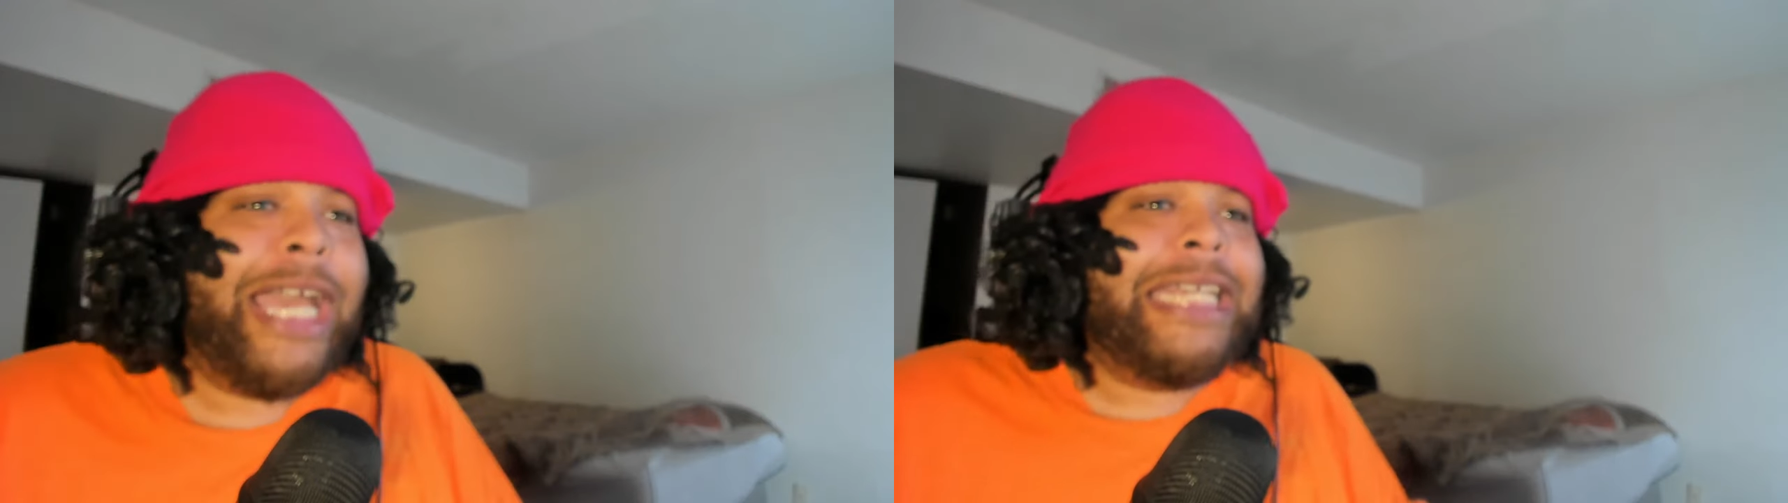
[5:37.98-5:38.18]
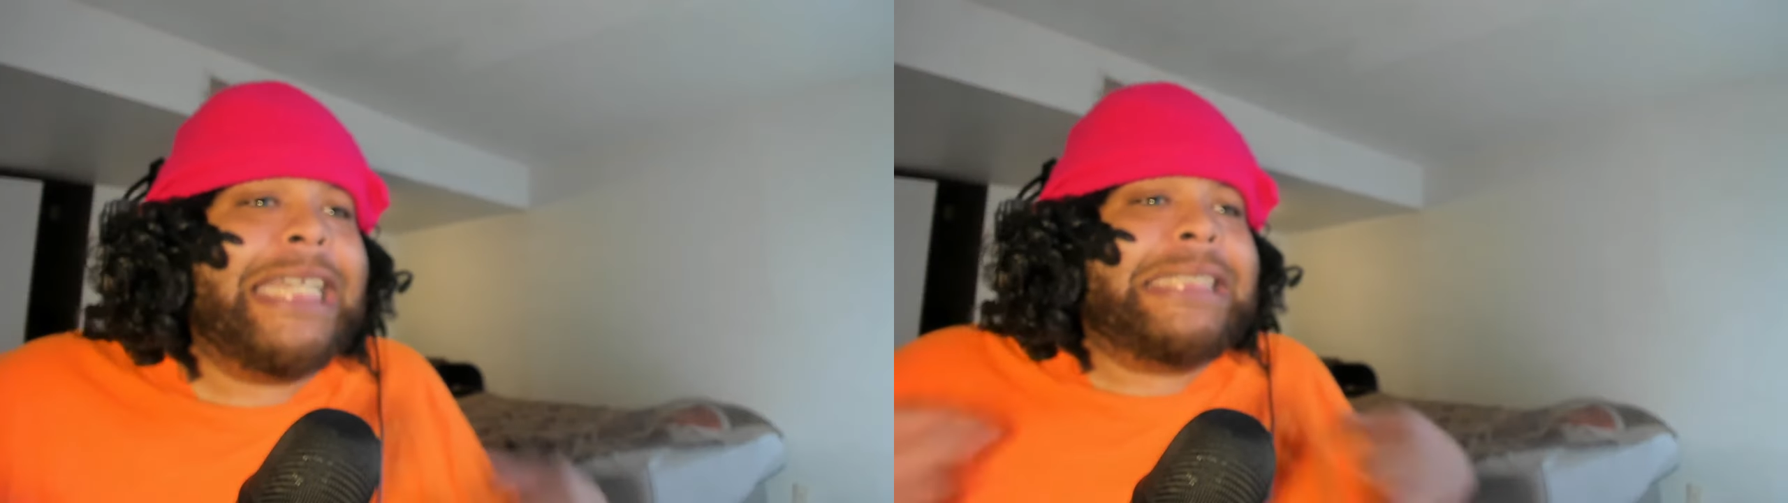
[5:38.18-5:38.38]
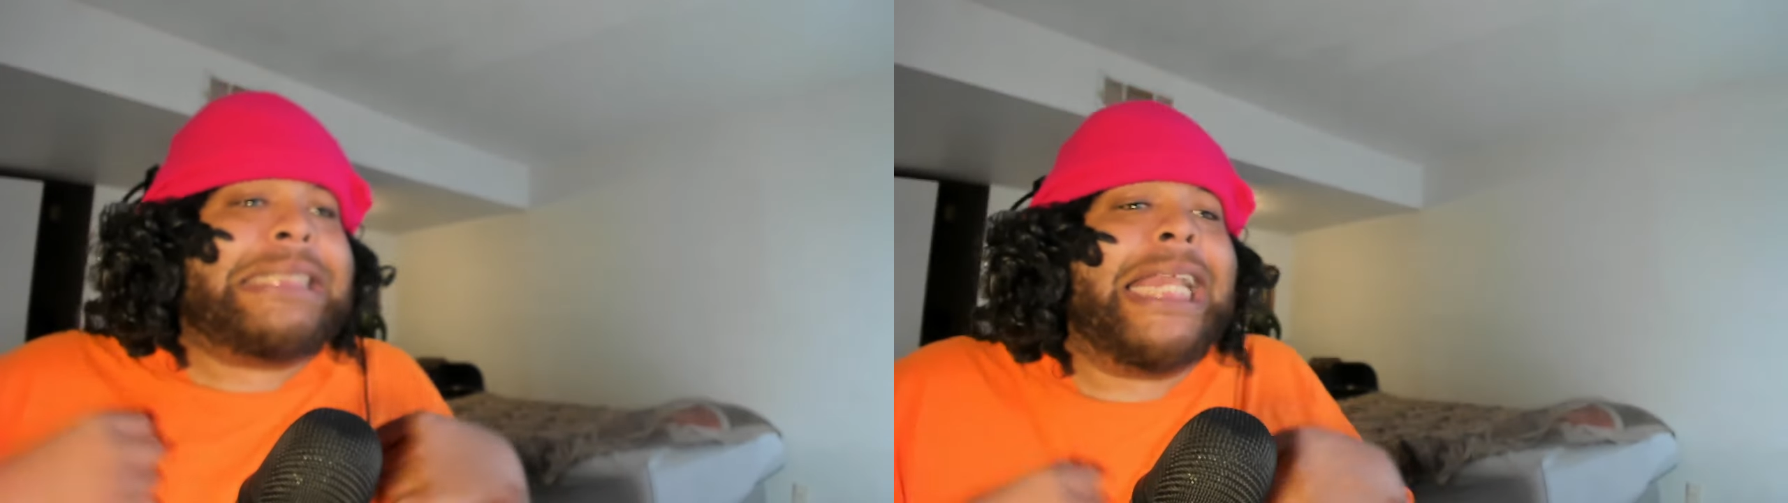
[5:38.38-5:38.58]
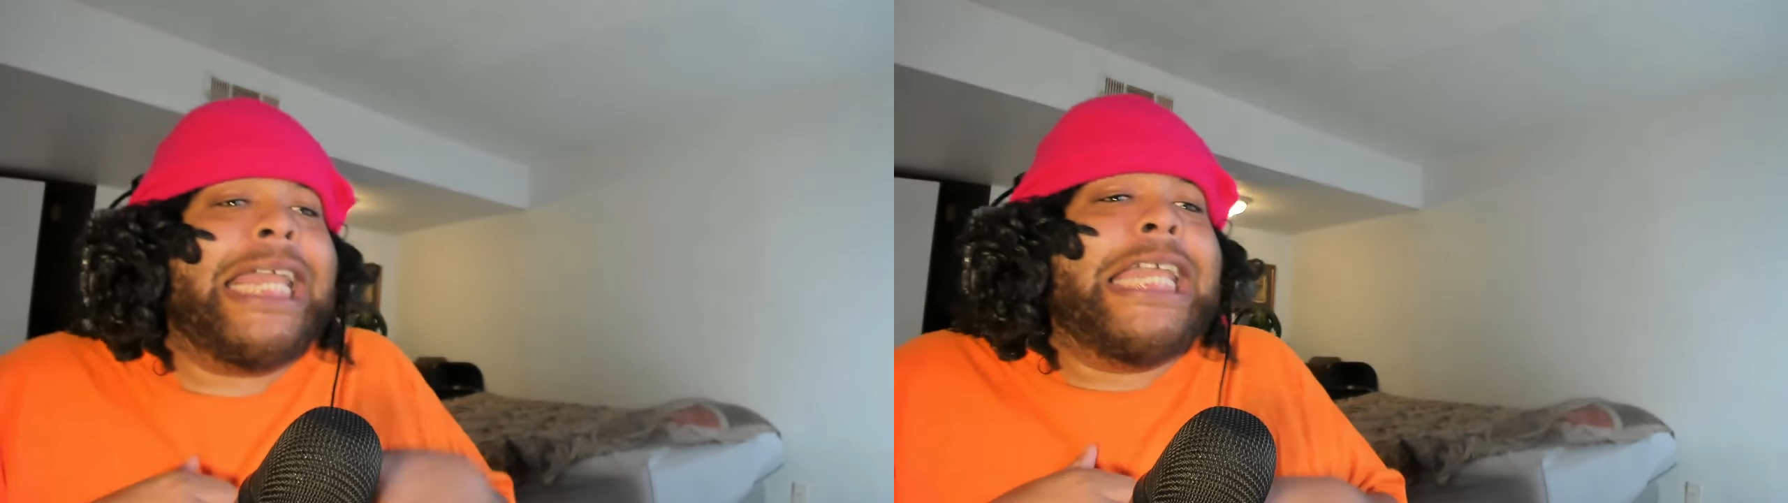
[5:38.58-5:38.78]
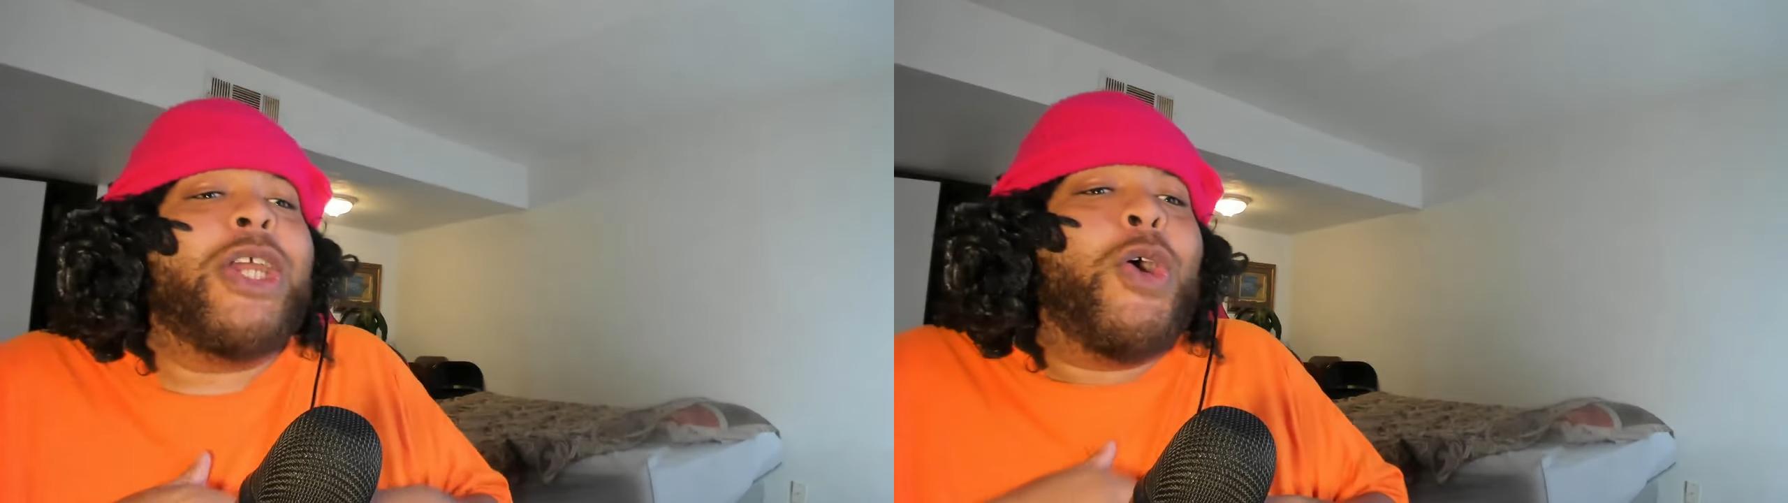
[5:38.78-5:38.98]
got that
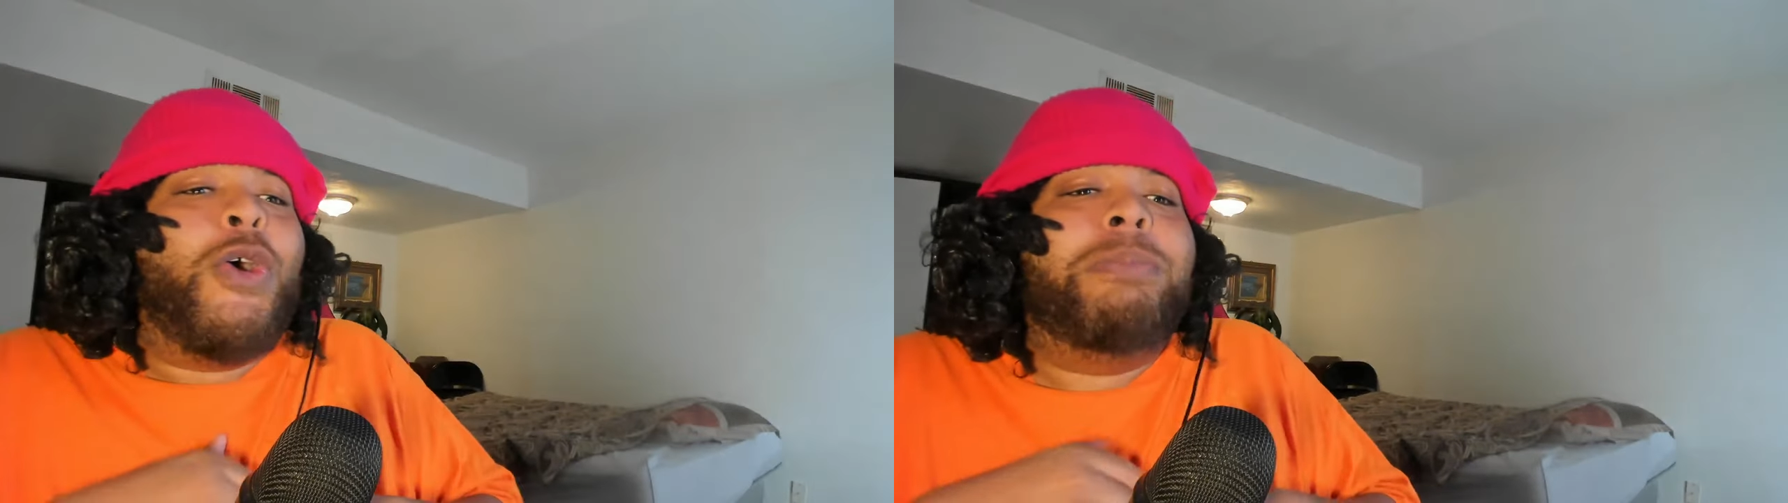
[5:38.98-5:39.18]
chain on,